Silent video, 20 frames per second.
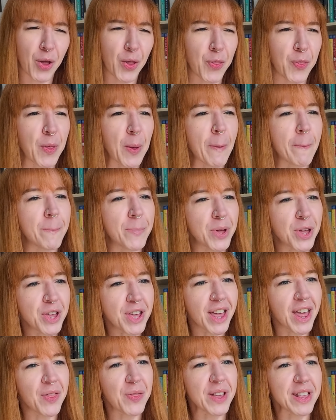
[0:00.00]
The
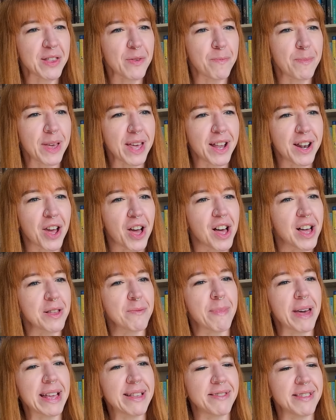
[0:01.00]
book that's been
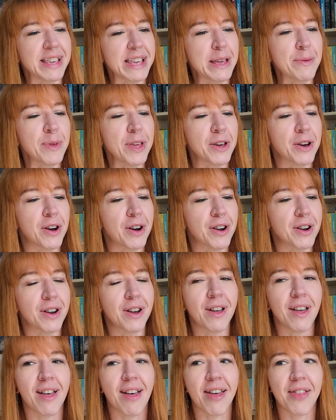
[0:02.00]
on my
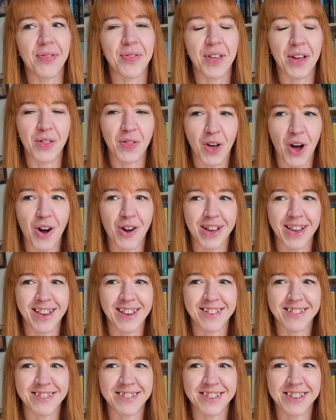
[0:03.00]
TBR the
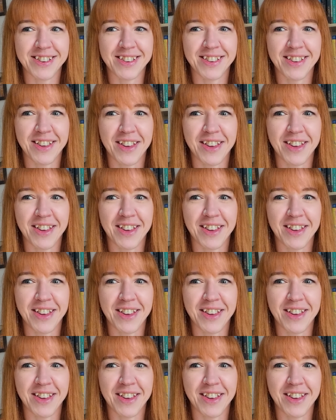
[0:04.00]
longest.